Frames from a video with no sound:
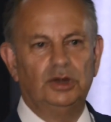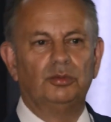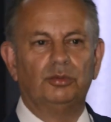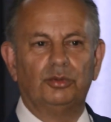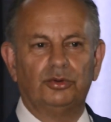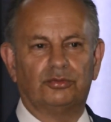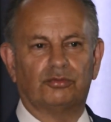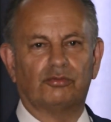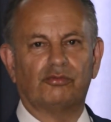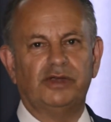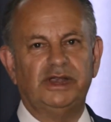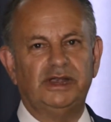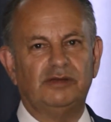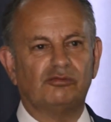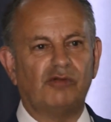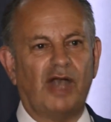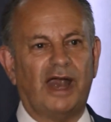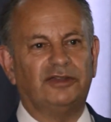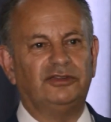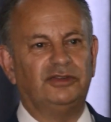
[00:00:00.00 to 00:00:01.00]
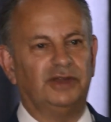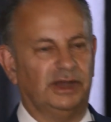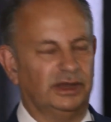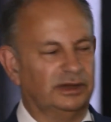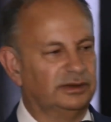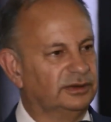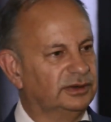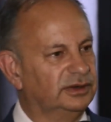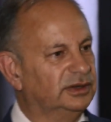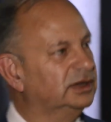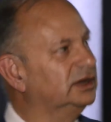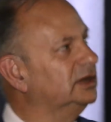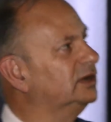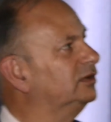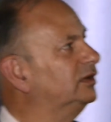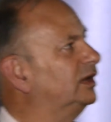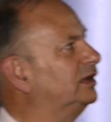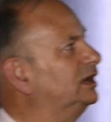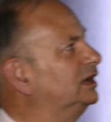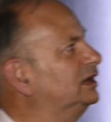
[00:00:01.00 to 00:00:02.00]
was re ratting.
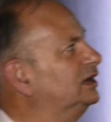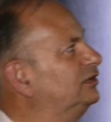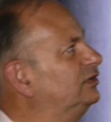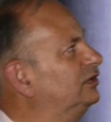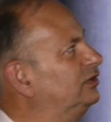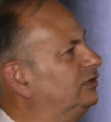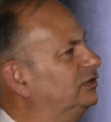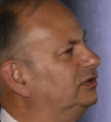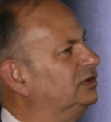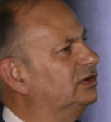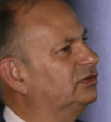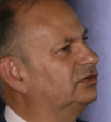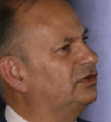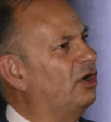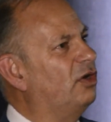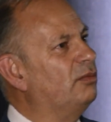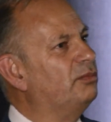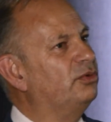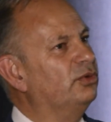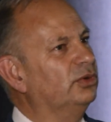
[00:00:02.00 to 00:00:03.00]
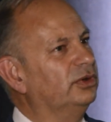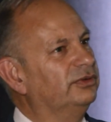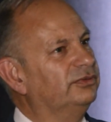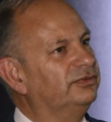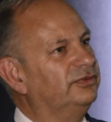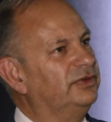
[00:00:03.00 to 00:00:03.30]
I think this is an example of